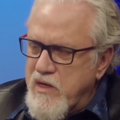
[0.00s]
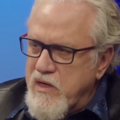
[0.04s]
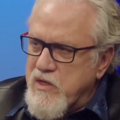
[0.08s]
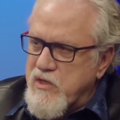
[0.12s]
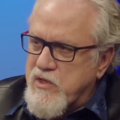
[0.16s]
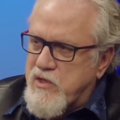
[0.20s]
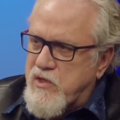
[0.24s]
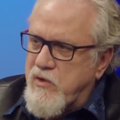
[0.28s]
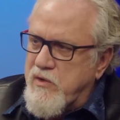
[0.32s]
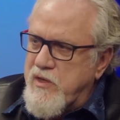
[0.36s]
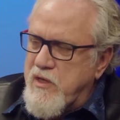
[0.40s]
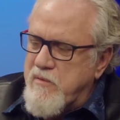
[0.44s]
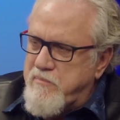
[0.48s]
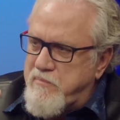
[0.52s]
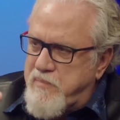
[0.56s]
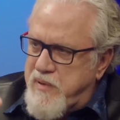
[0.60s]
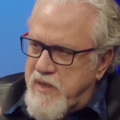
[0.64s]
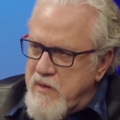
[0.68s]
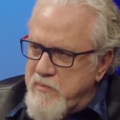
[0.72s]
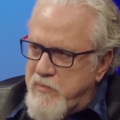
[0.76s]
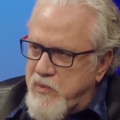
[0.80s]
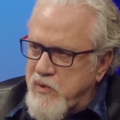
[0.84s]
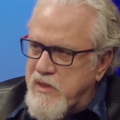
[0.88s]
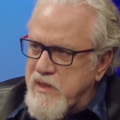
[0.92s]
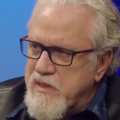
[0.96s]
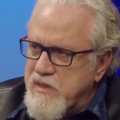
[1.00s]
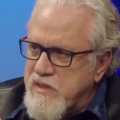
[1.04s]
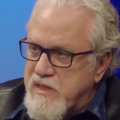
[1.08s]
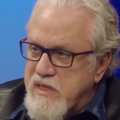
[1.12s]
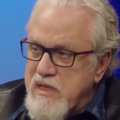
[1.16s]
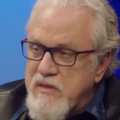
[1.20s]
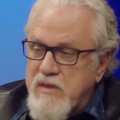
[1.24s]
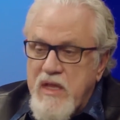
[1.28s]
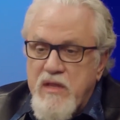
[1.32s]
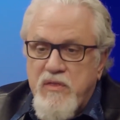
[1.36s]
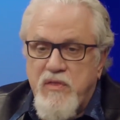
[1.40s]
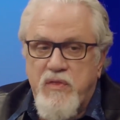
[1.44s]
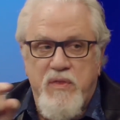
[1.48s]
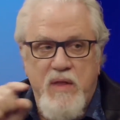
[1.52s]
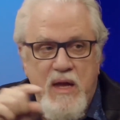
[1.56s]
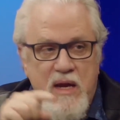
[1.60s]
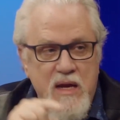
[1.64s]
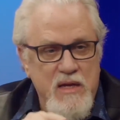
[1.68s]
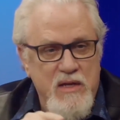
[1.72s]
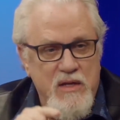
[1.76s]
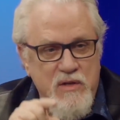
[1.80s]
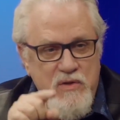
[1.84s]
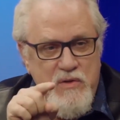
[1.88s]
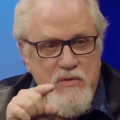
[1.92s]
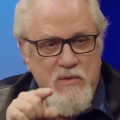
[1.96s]
so that people can see that
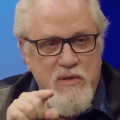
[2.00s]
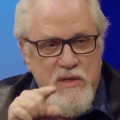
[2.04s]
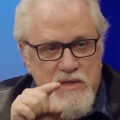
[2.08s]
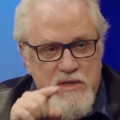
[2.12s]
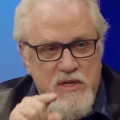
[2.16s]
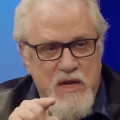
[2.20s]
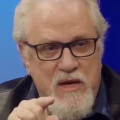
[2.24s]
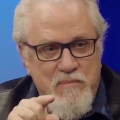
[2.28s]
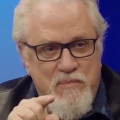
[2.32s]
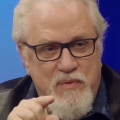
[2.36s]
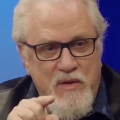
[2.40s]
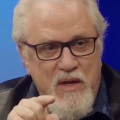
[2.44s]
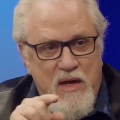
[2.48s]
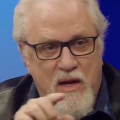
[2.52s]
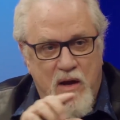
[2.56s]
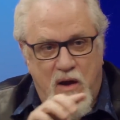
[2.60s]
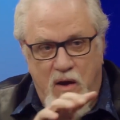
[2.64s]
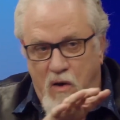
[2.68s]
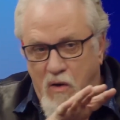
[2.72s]
they can do the same thing.